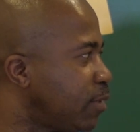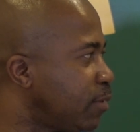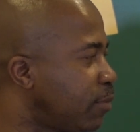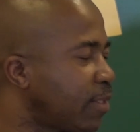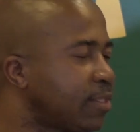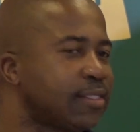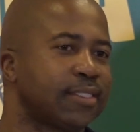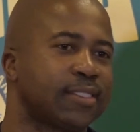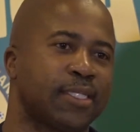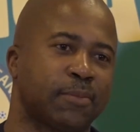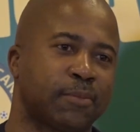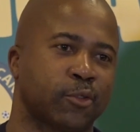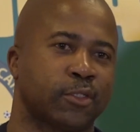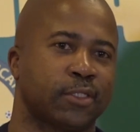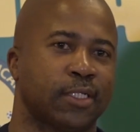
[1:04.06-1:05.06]
me, but she
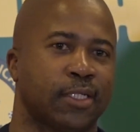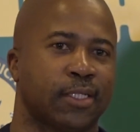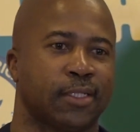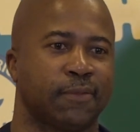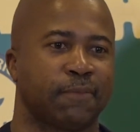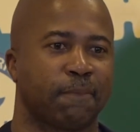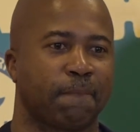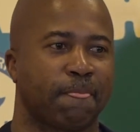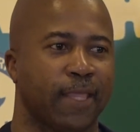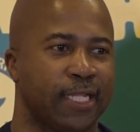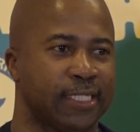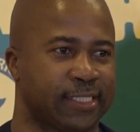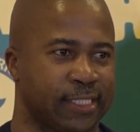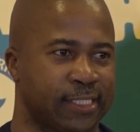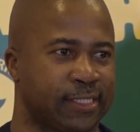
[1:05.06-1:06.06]
kept on
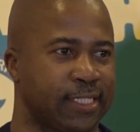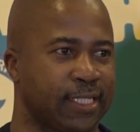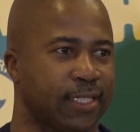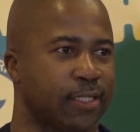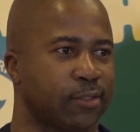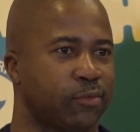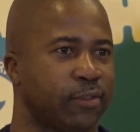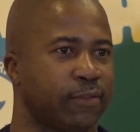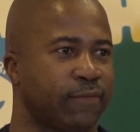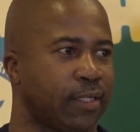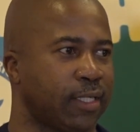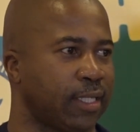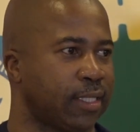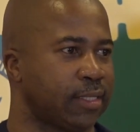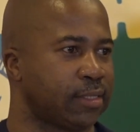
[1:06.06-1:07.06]
insisting that we
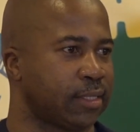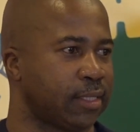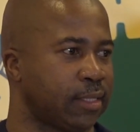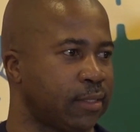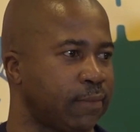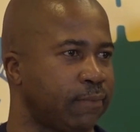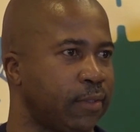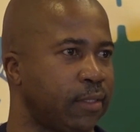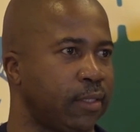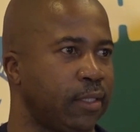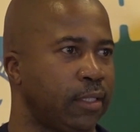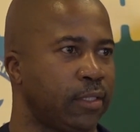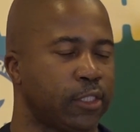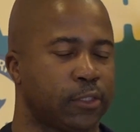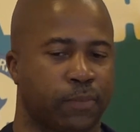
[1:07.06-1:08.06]
finalize
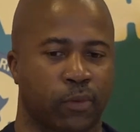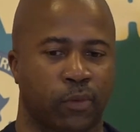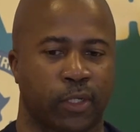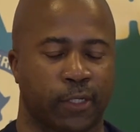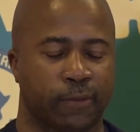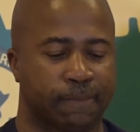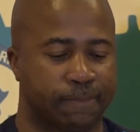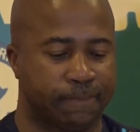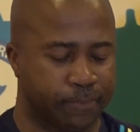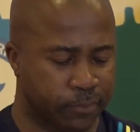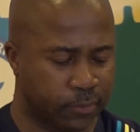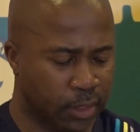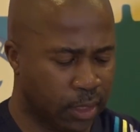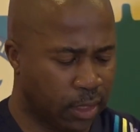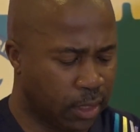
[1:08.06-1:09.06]
this program.
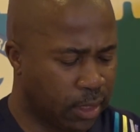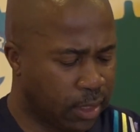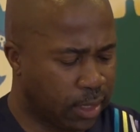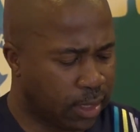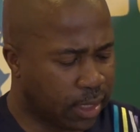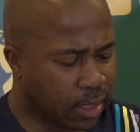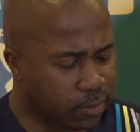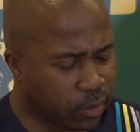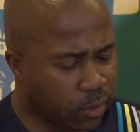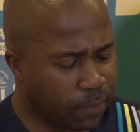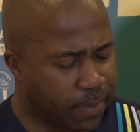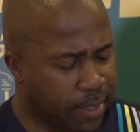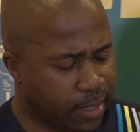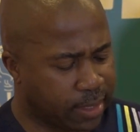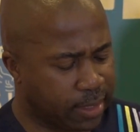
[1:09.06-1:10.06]
Let me go
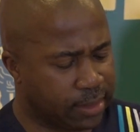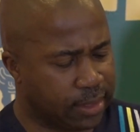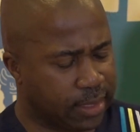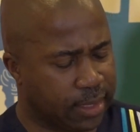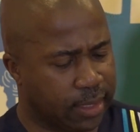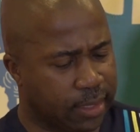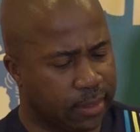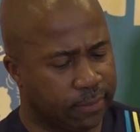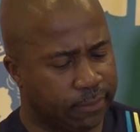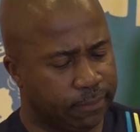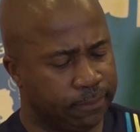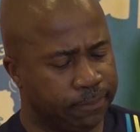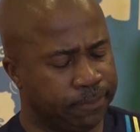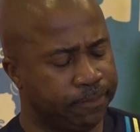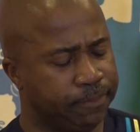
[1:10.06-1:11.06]
back and
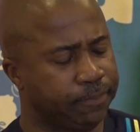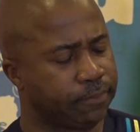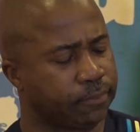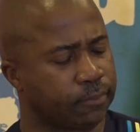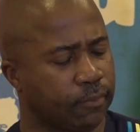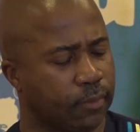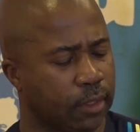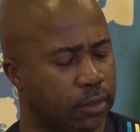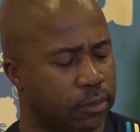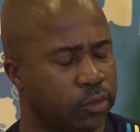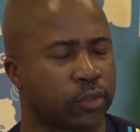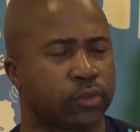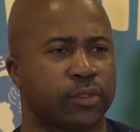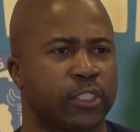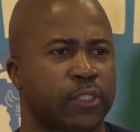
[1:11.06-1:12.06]

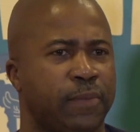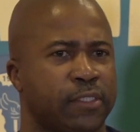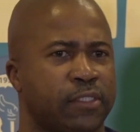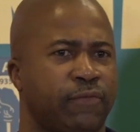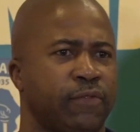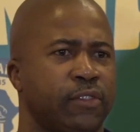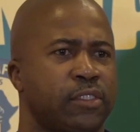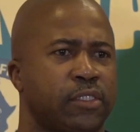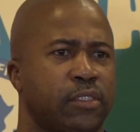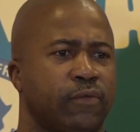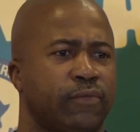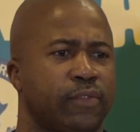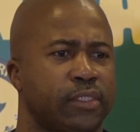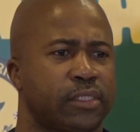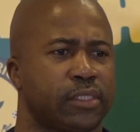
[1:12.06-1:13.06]
talk to the specifics
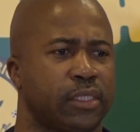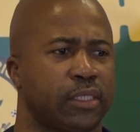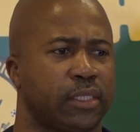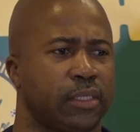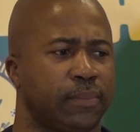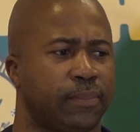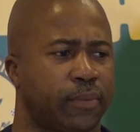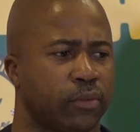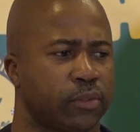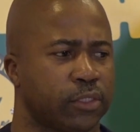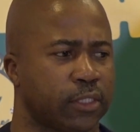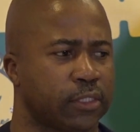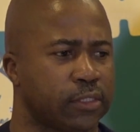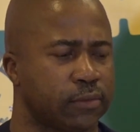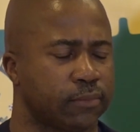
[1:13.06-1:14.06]
of this
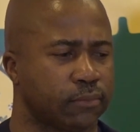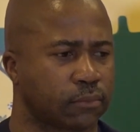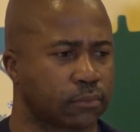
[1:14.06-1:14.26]
project.